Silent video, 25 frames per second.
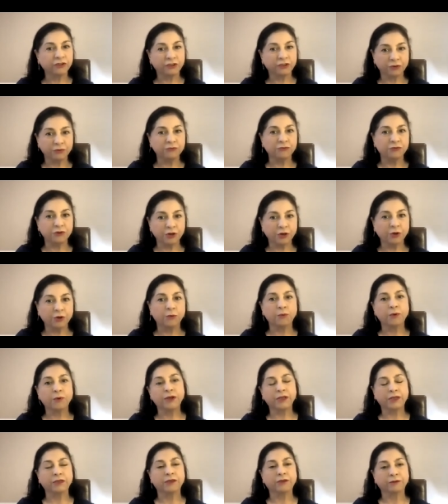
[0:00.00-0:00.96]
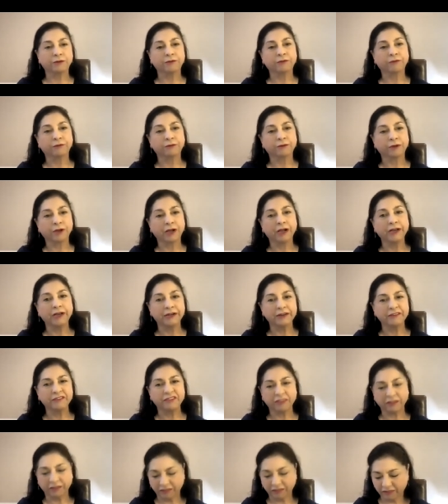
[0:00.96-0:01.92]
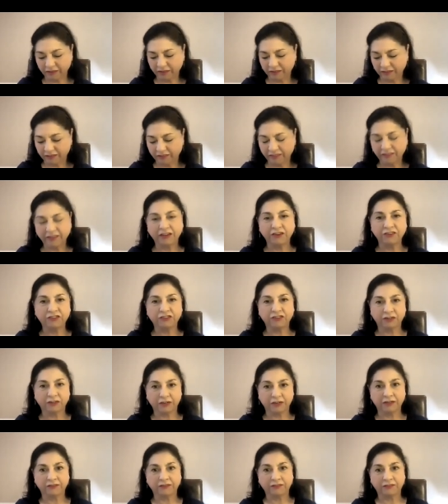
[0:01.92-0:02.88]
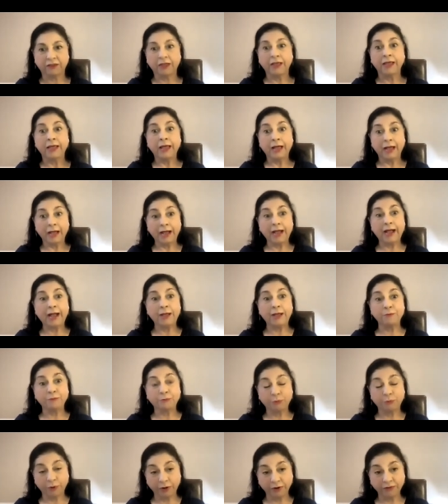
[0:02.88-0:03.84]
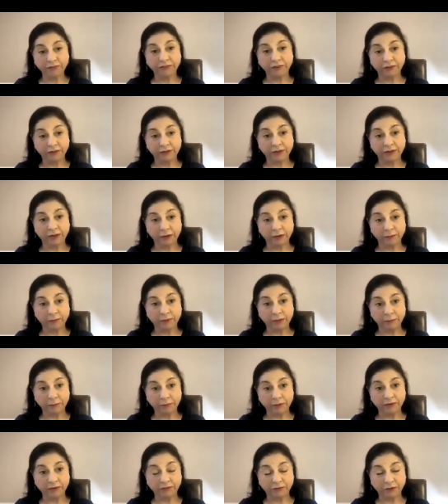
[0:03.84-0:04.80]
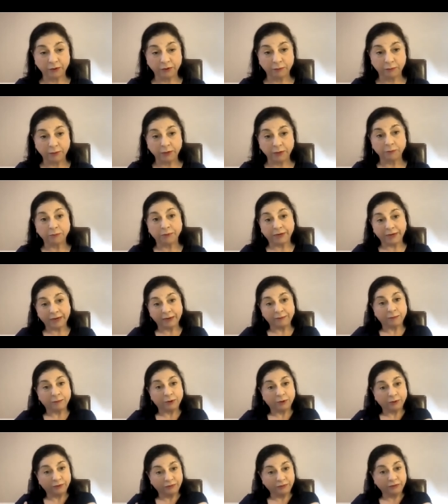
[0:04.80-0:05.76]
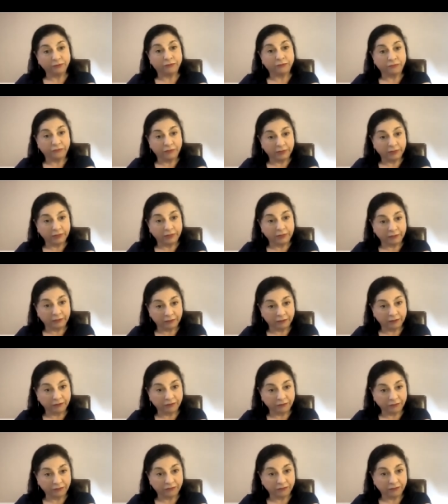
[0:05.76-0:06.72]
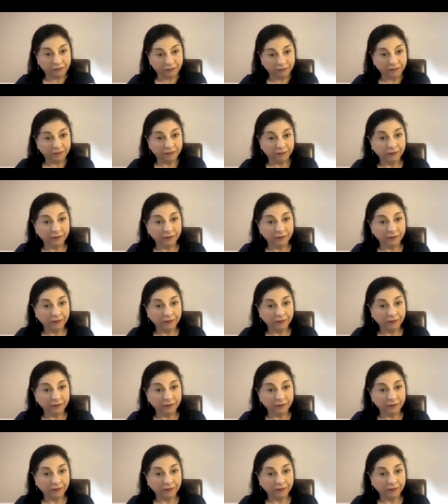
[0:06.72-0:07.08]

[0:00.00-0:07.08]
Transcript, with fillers: you know what your kind of the sensation is. I'm pressing down on my big toe mound, but I'm also feeling this.